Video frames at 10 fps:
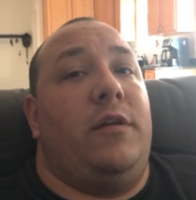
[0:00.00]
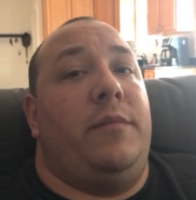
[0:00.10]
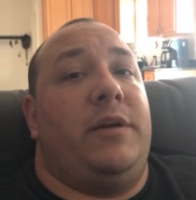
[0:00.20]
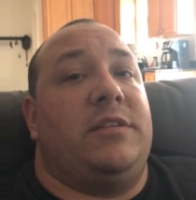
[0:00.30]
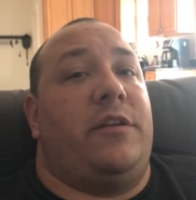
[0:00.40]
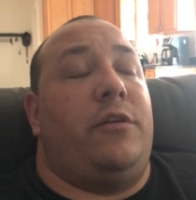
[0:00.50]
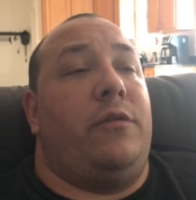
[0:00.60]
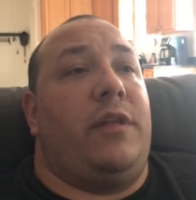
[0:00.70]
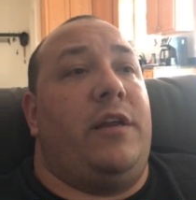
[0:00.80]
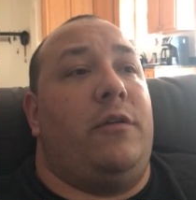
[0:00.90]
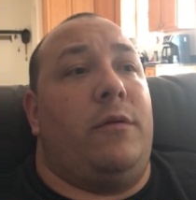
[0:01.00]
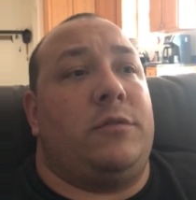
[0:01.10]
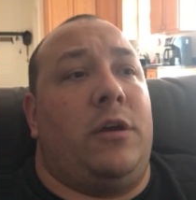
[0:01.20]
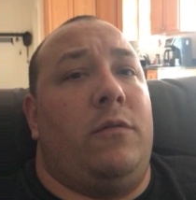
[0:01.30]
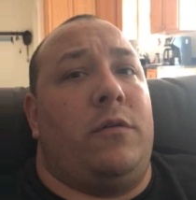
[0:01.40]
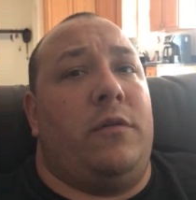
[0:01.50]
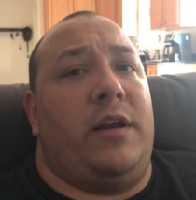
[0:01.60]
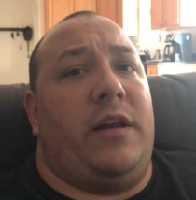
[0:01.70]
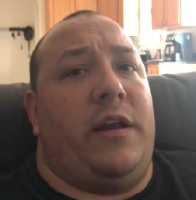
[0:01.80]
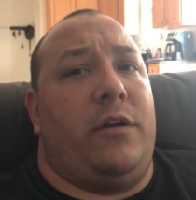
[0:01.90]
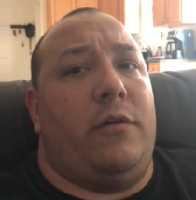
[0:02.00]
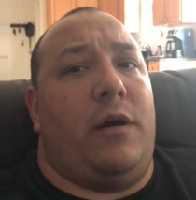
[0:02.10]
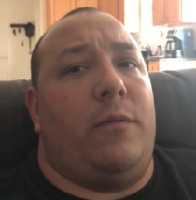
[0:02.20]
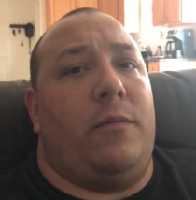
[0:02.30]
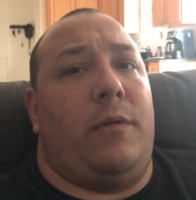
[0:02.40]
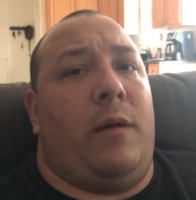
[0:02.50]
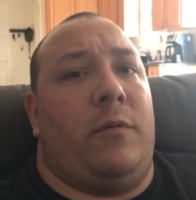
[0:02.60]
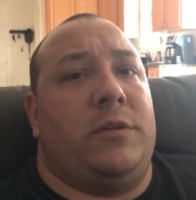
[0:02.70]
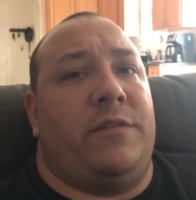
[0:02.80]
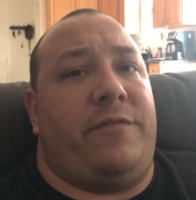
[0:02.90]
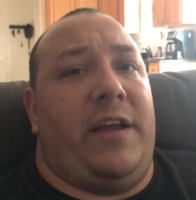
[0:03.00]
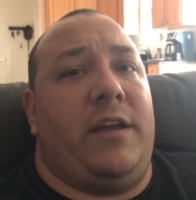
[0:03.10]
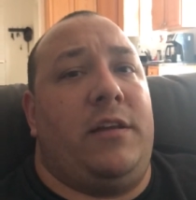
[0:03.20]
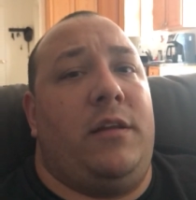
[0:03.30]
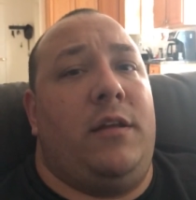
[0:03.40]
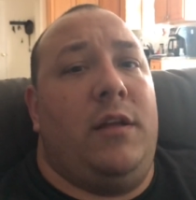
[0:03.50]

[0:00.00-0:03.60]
because they knew what was going on and they knew I wasn't faking.